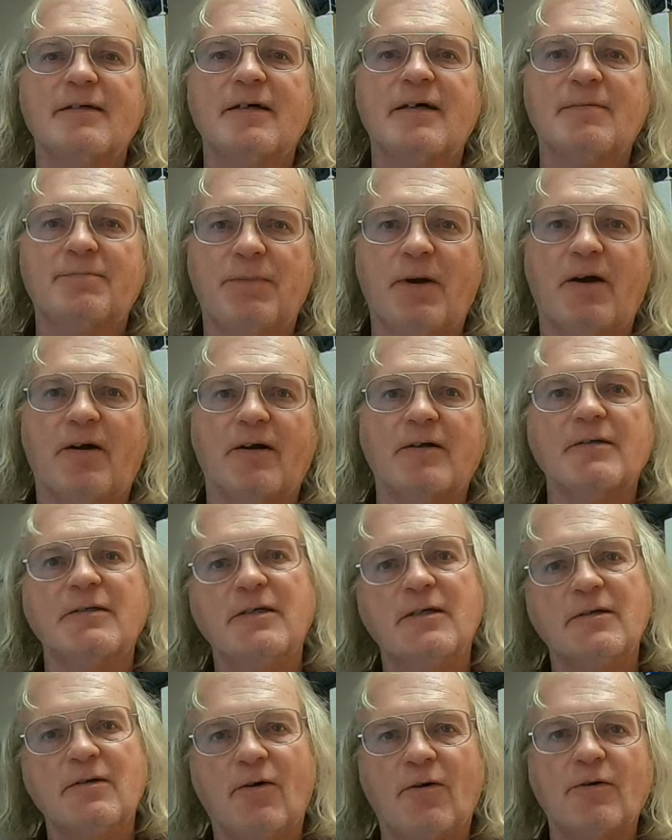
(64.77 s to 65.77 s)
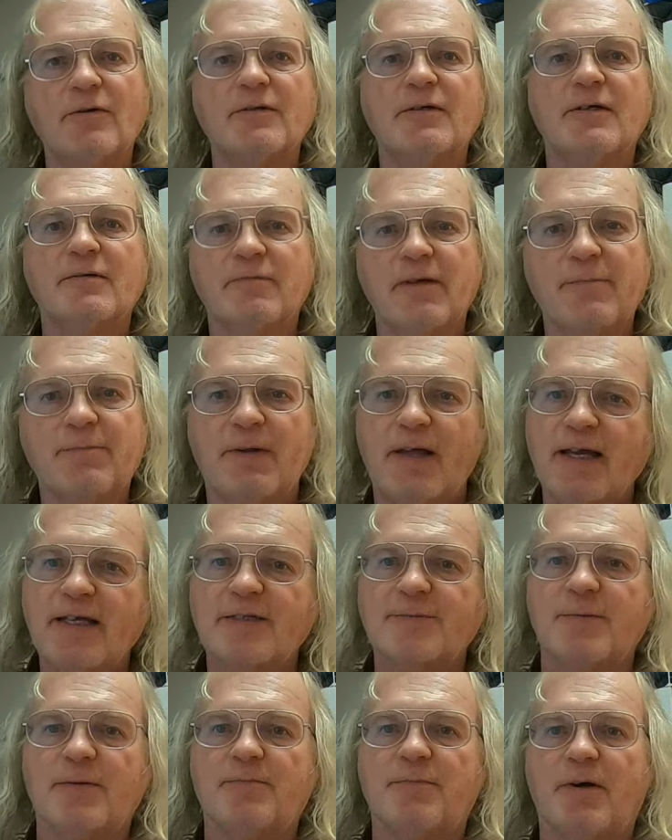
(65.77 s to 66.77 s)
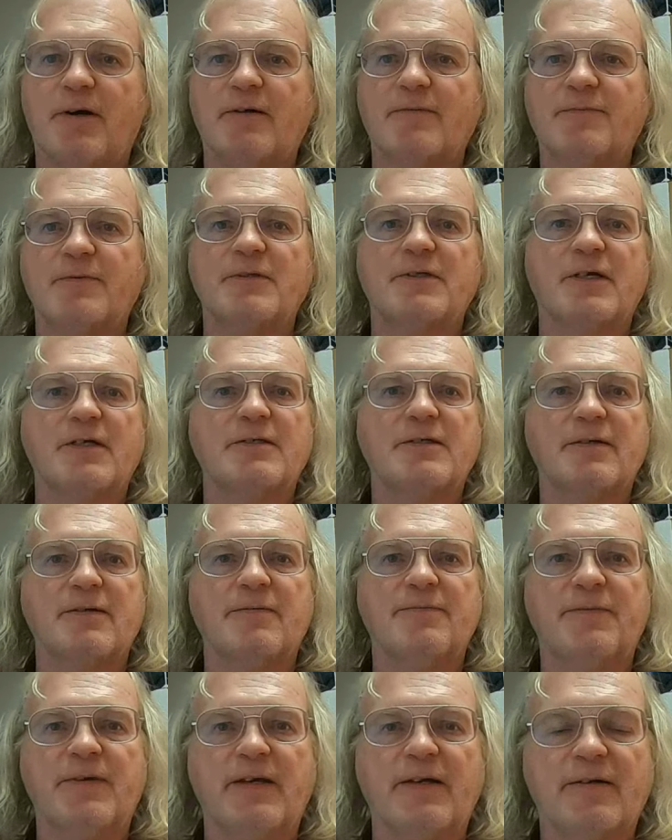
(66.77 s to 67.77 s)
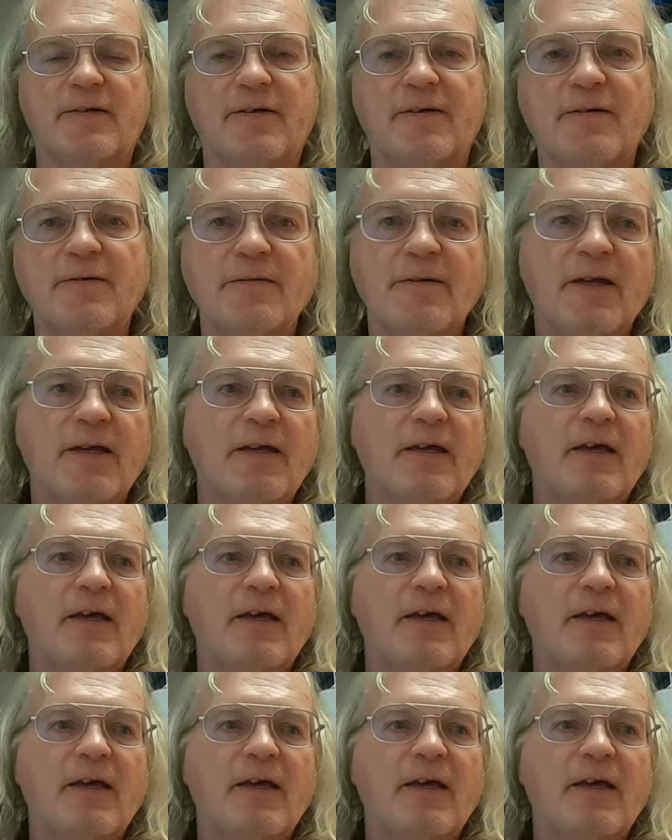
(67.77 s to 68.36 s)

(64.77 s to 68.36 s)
a part, you order a replacement part for such a vehicle,